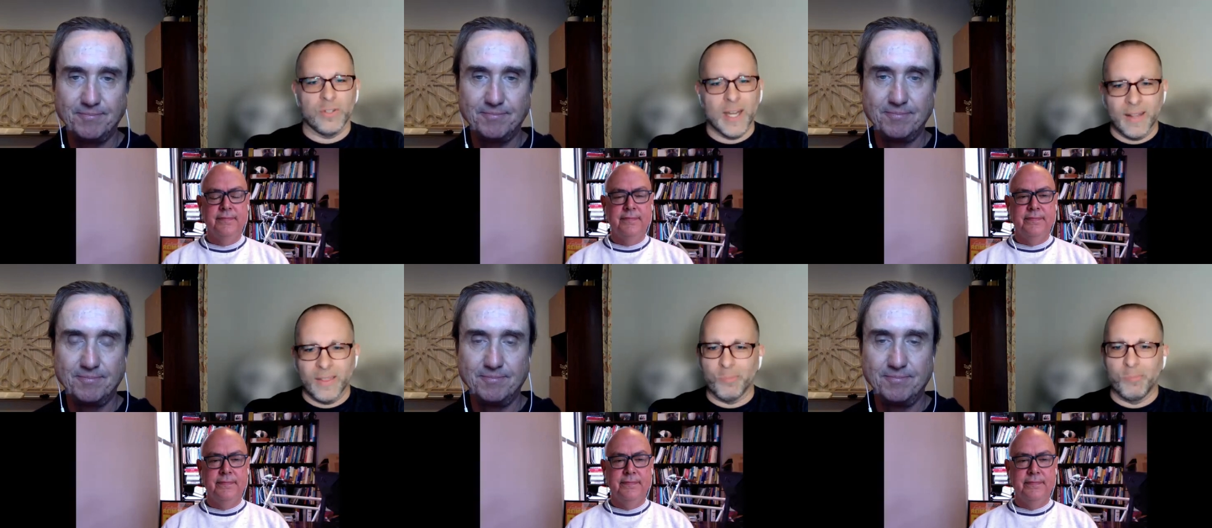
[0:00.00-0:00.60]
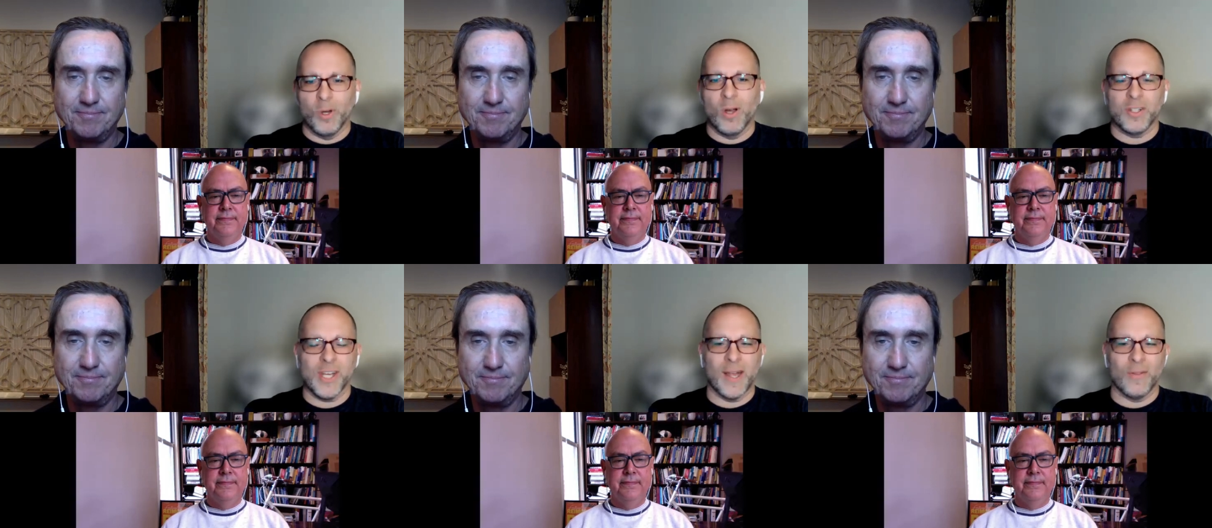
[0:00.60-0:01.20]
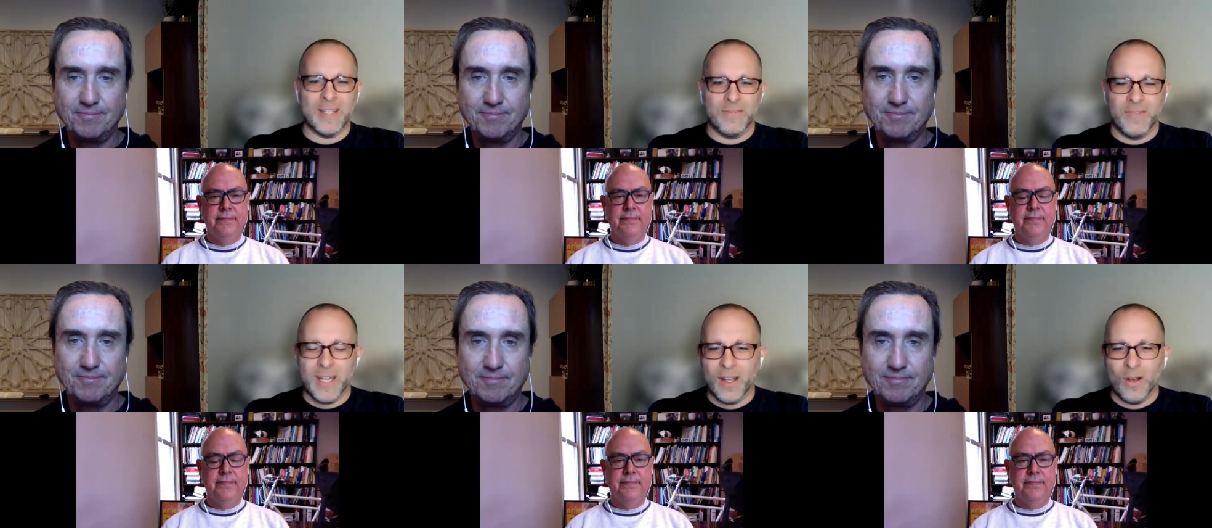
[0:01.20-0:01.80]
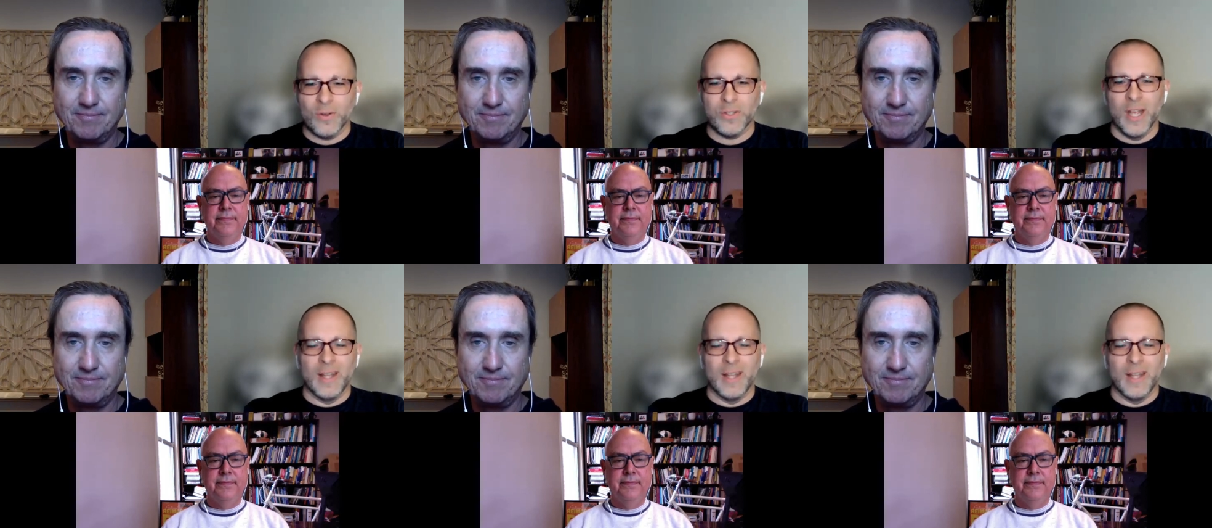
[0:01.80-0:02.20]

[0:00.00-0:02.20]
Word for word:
Speaker 1: Check out their book, check out these videos,